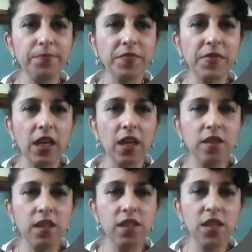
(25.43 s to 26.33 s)

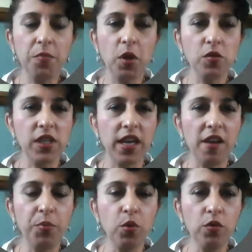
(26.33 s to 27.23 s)
the zip codes that I
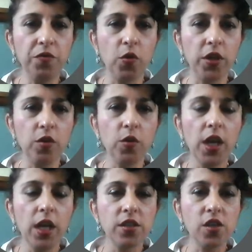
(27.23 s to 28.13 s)
pulled for you.
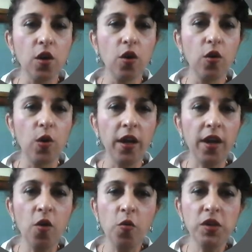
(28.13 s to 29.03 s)
So I
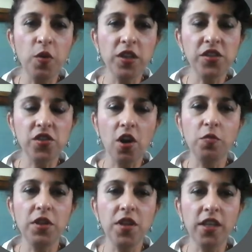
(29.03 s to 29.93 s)
always want to start
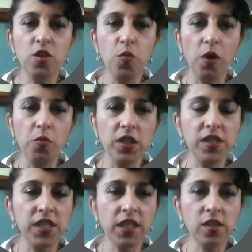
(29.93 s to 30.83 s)
with
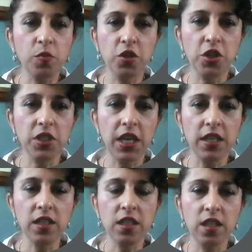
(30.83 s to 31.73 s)
92116, which is
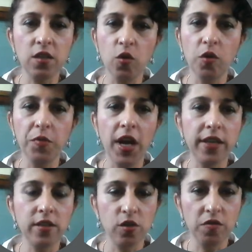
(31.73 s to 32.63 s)
Kensington, Normal
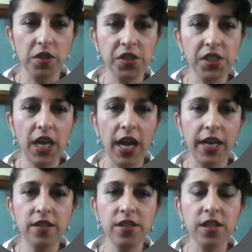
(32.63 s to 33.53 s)
Heights, University
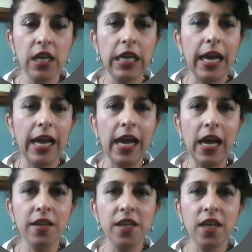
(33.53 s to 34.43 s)
Heights.
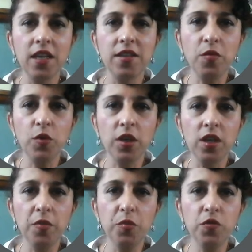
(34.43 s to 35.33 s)
And then we're going
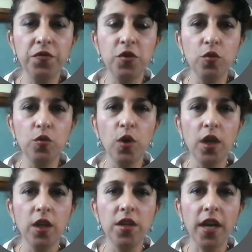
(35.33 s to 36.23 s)
to move to
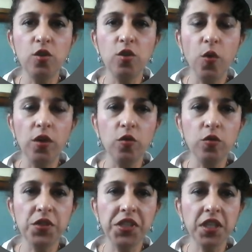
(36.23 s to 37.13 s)

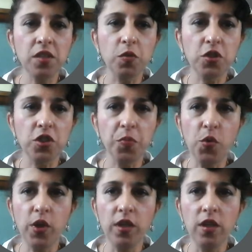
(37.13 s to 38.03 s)
92106, which is
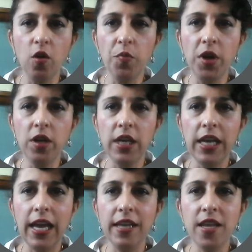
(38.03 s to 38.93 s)
Point Loma.
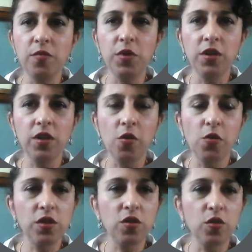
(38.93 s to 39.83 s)
And then we're
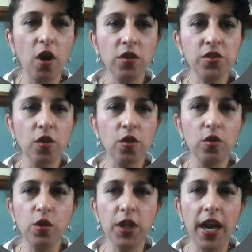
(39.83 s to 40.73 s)
going to also
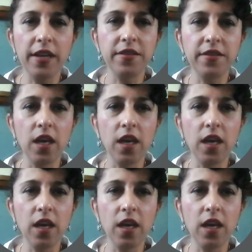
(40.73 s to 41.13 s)
look at